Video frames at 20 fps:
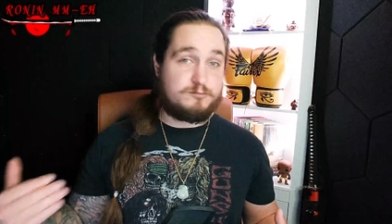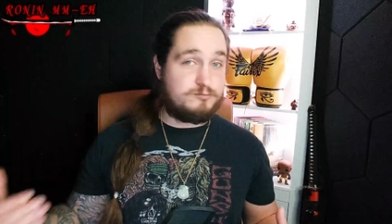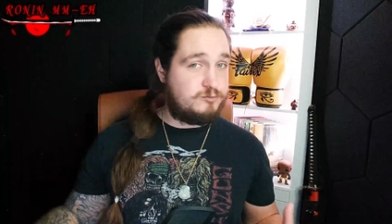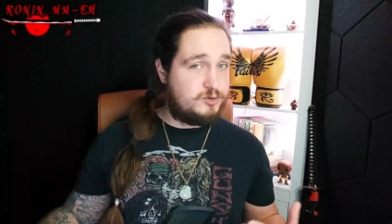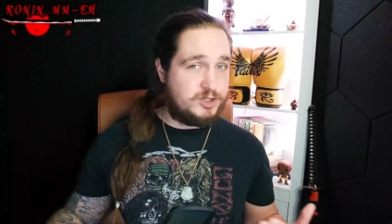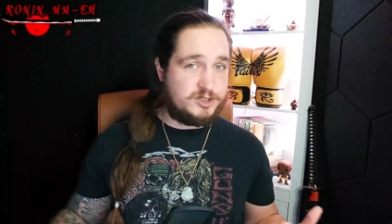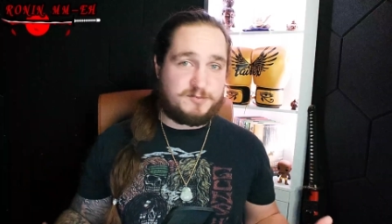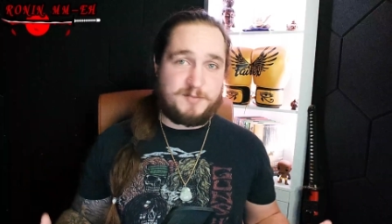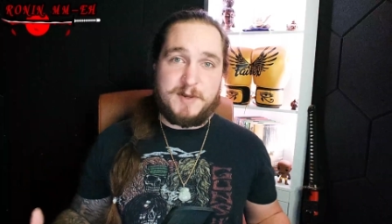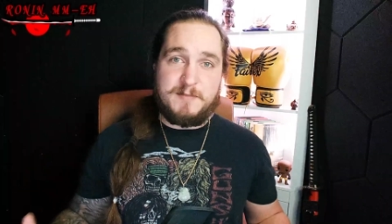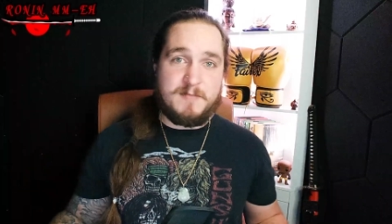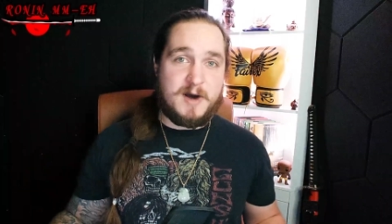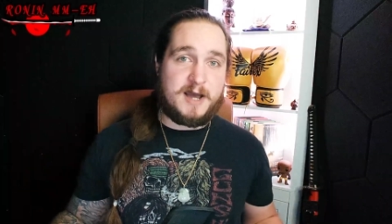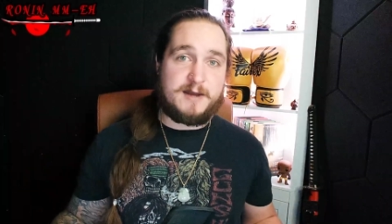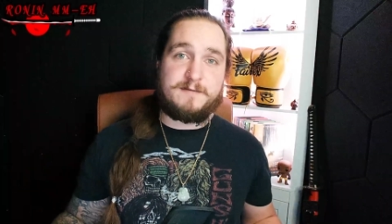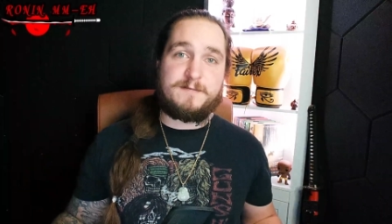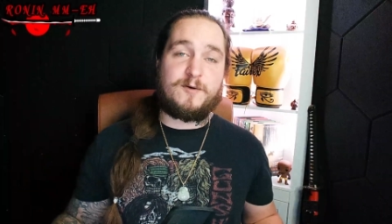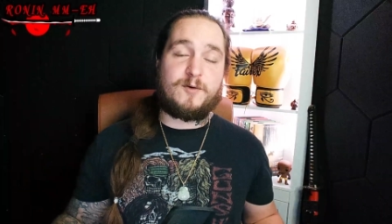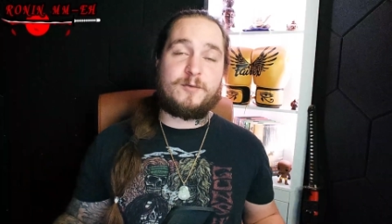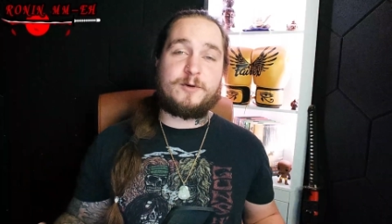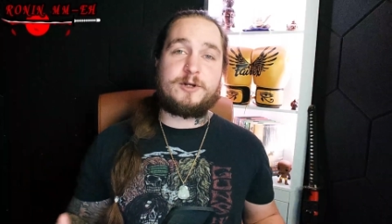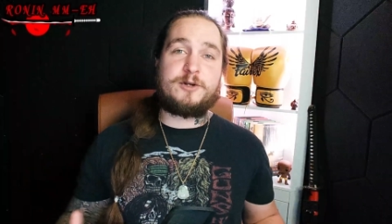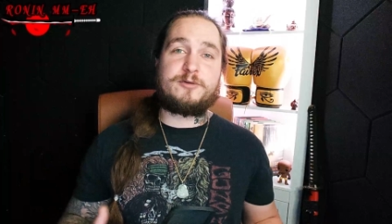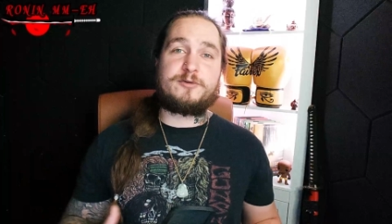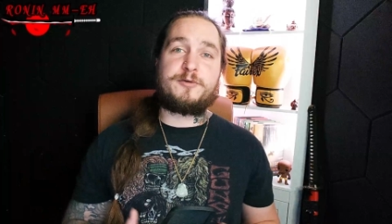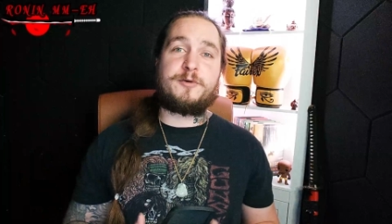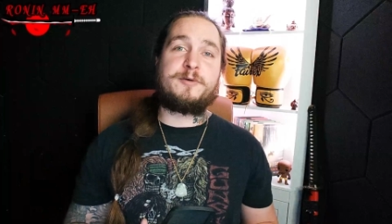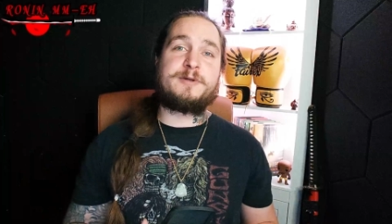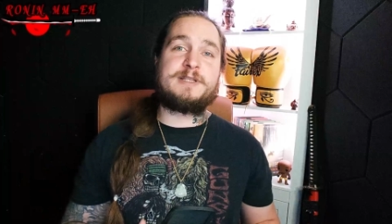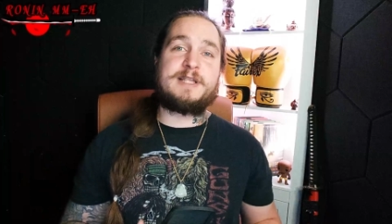just be mindful when you're
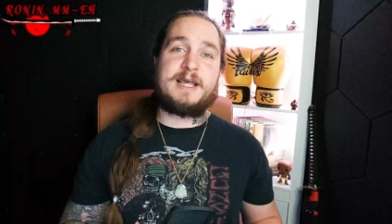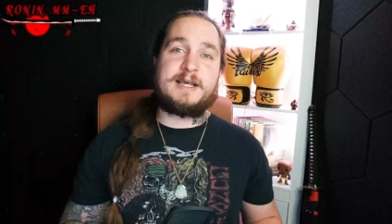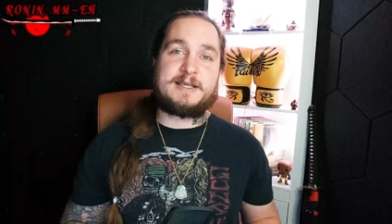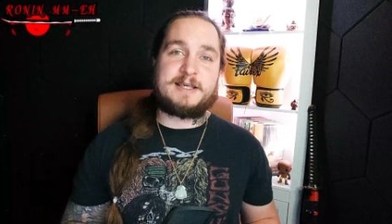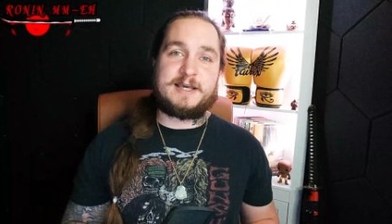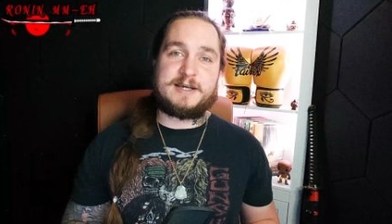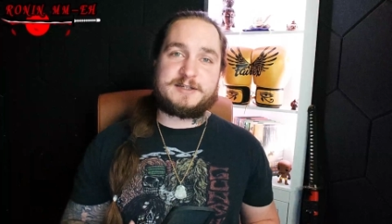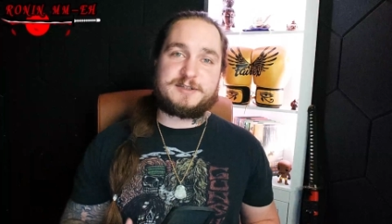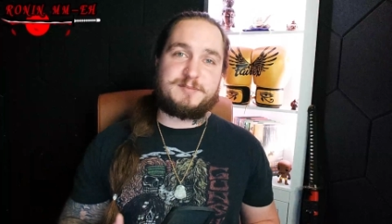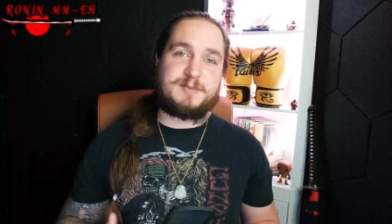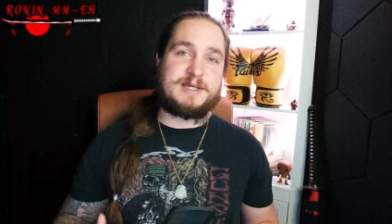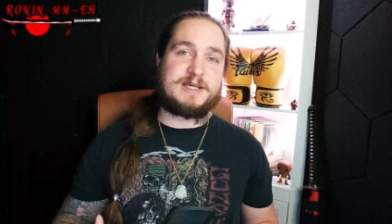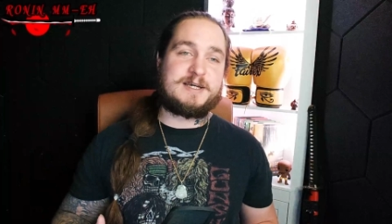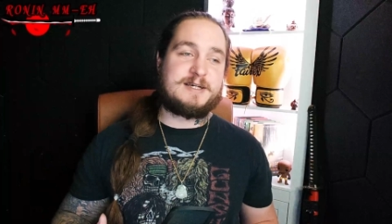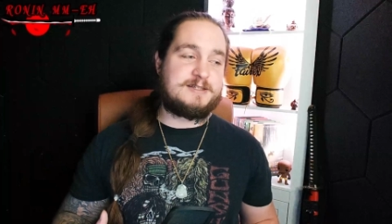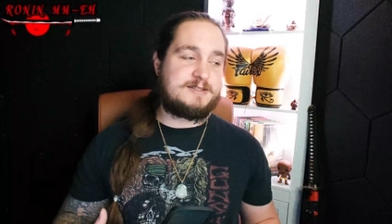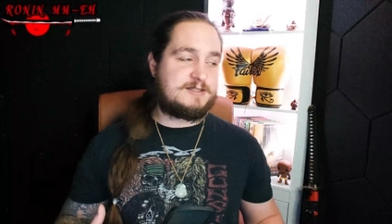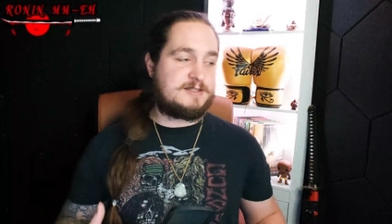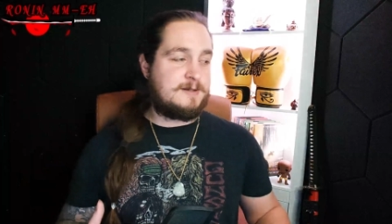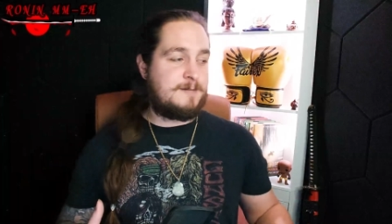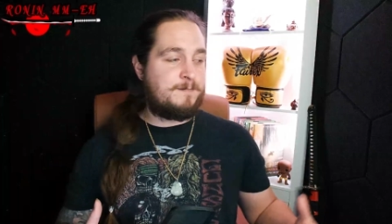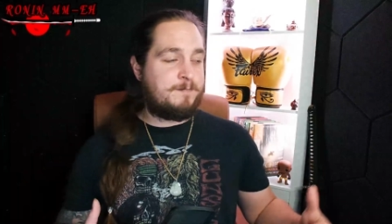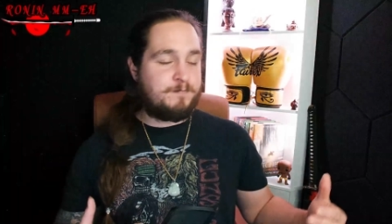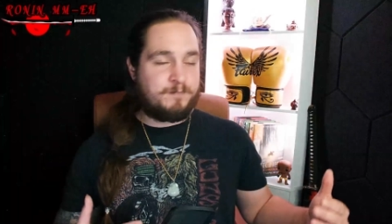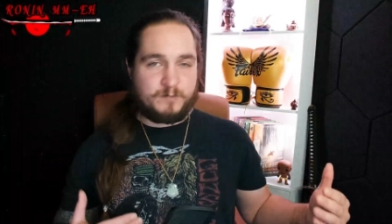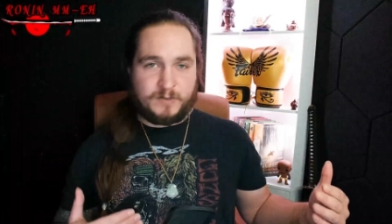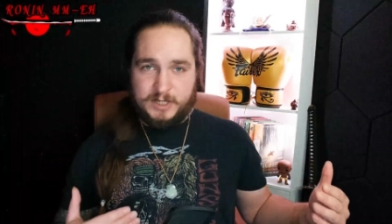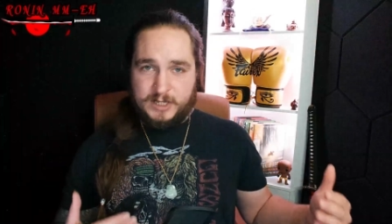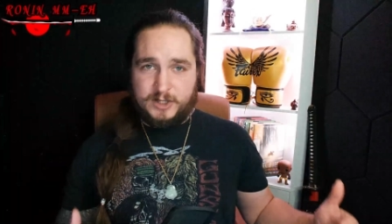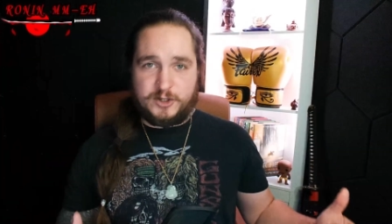throwing leg kicks because
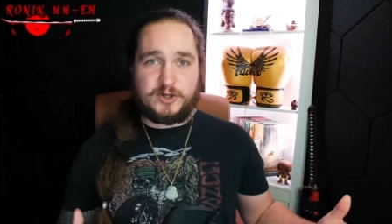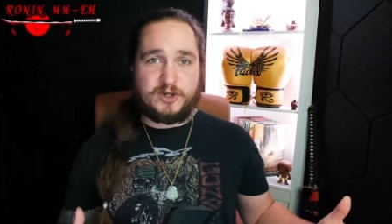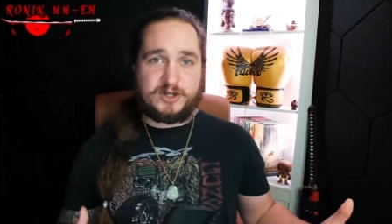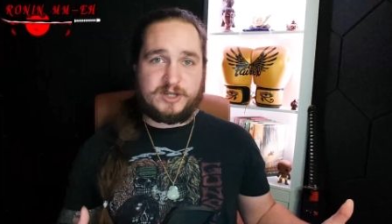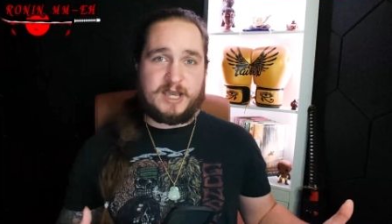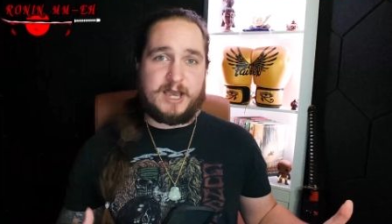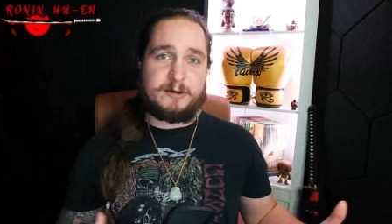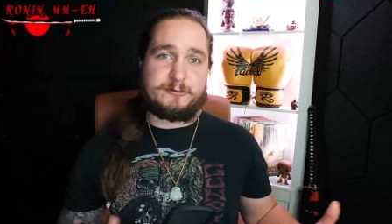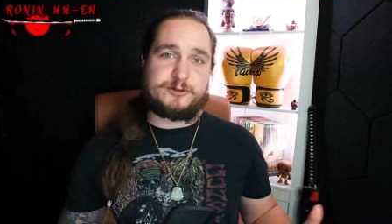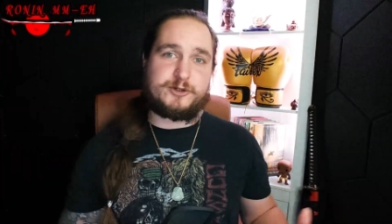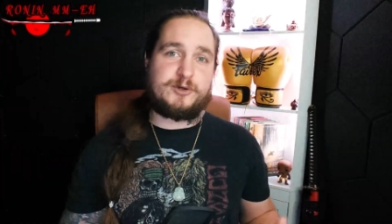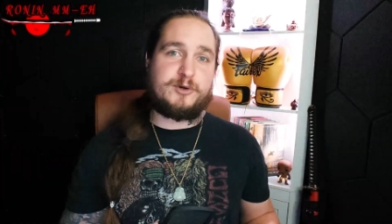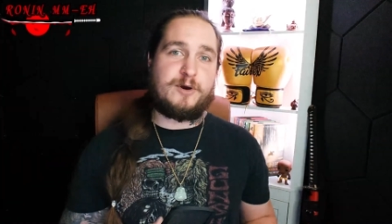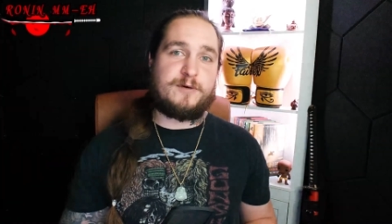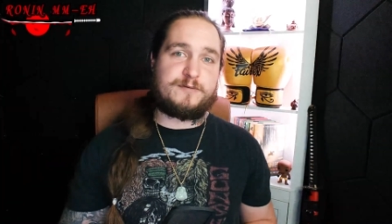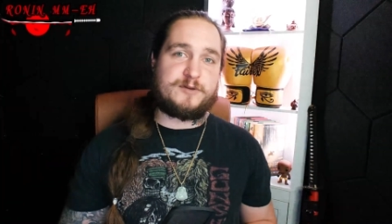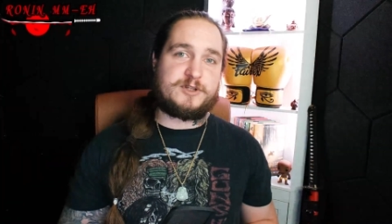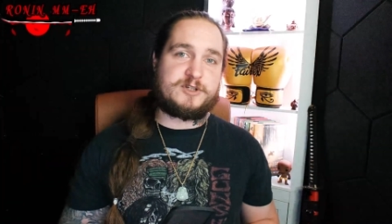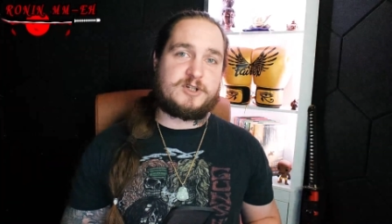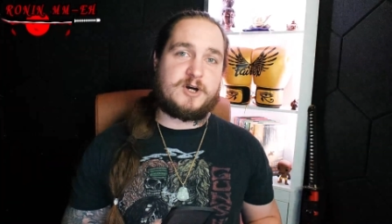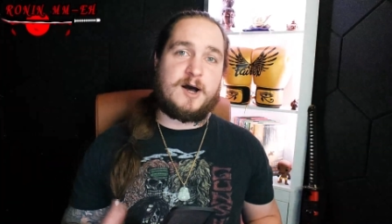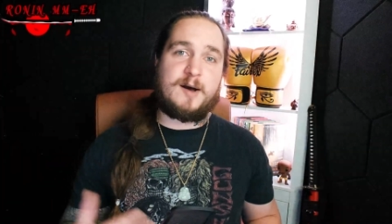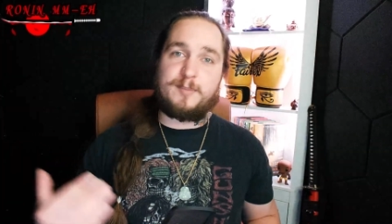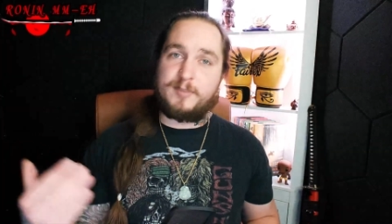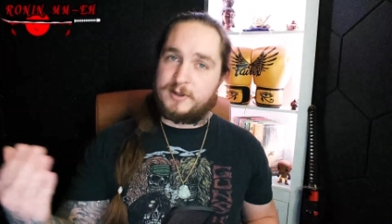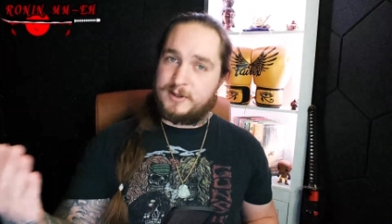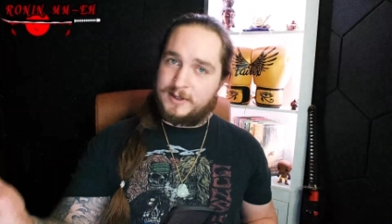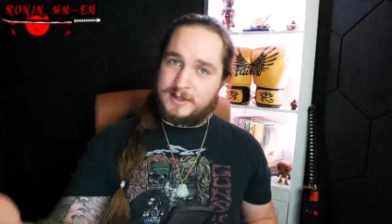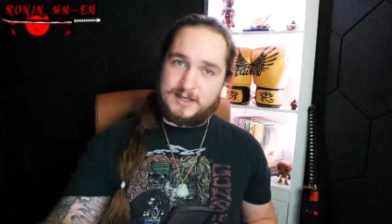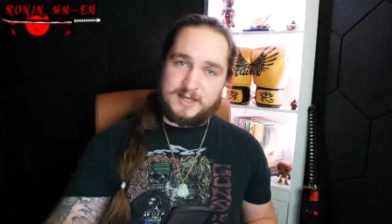he could counter you over the top.
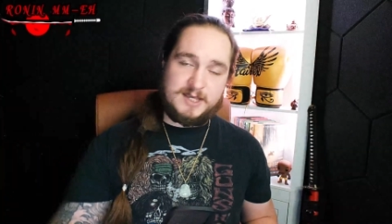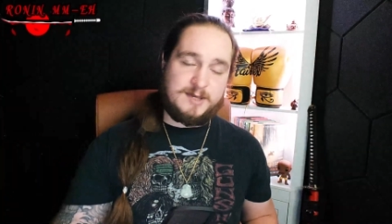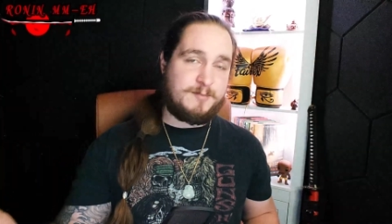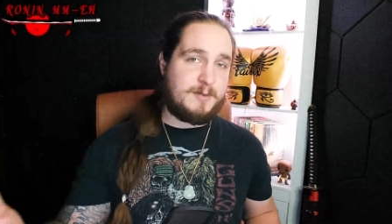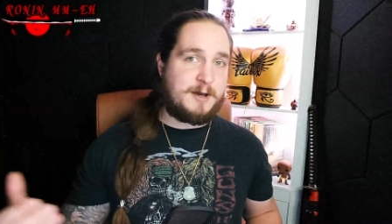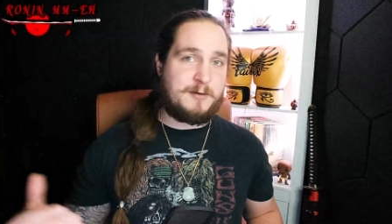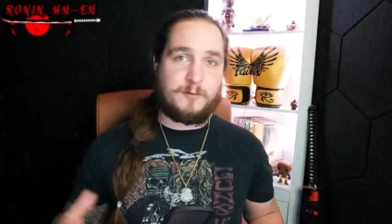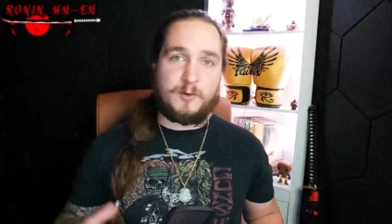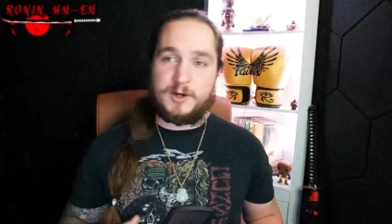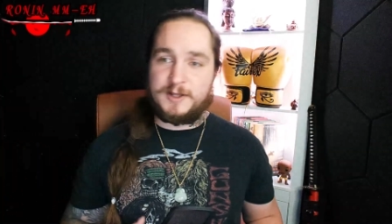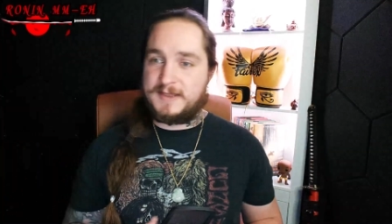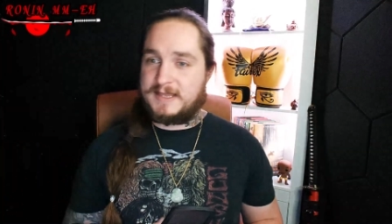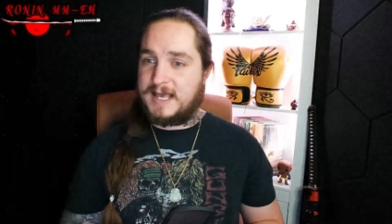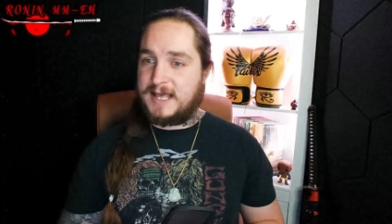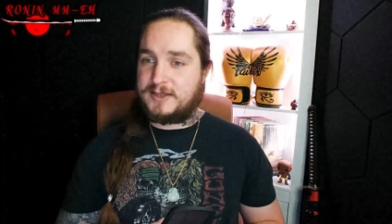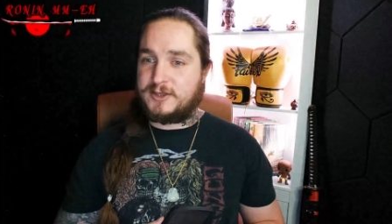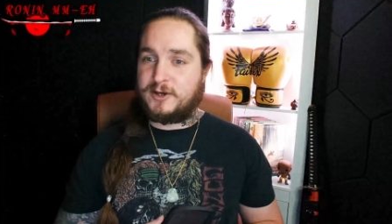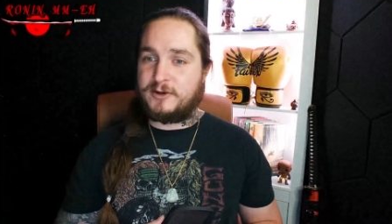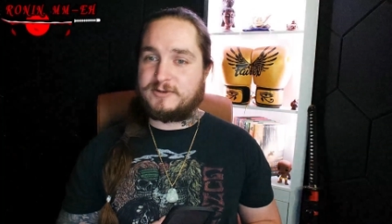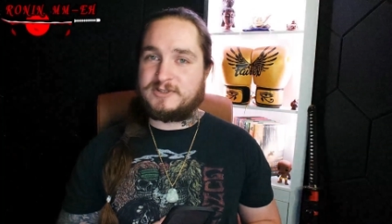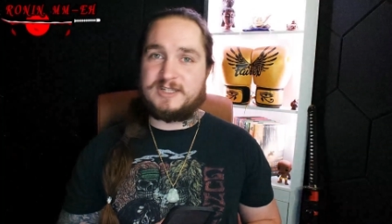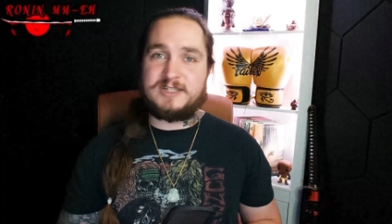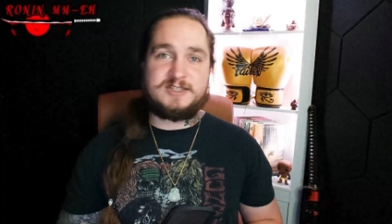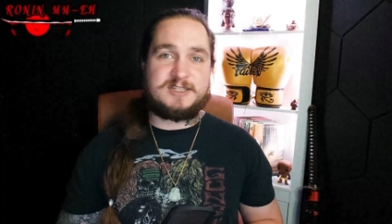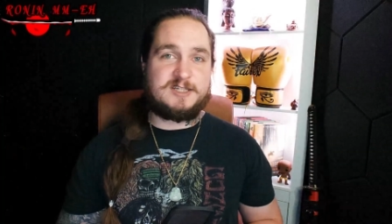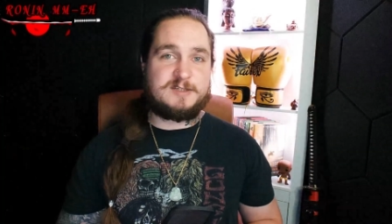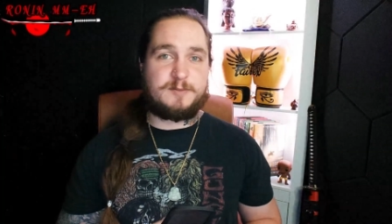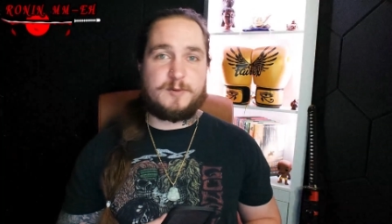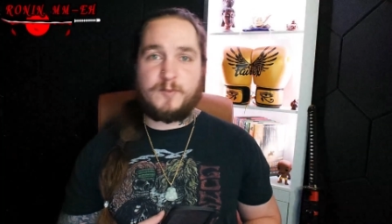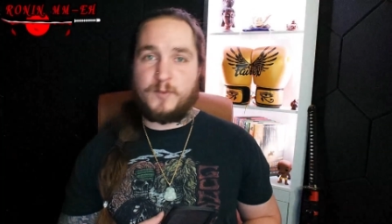He might want that though, since he's been